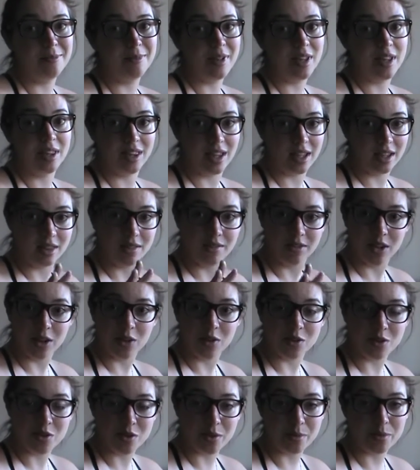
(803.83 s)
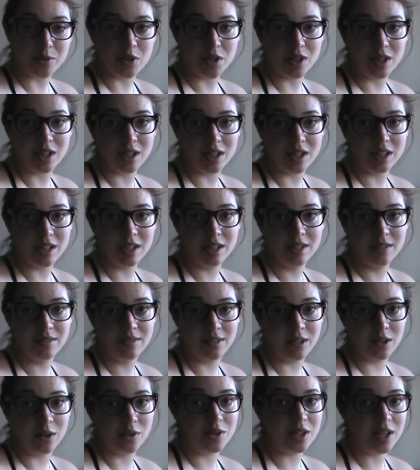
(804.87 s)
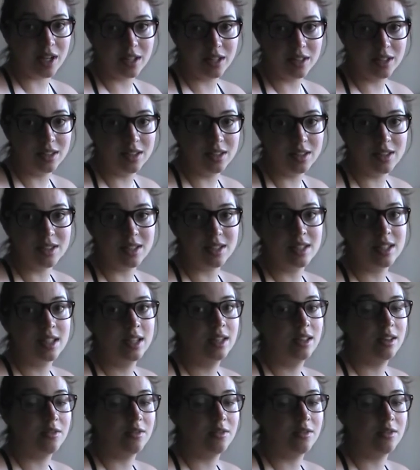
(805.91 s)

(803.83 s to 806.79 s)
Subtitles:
in like the video description, video titles,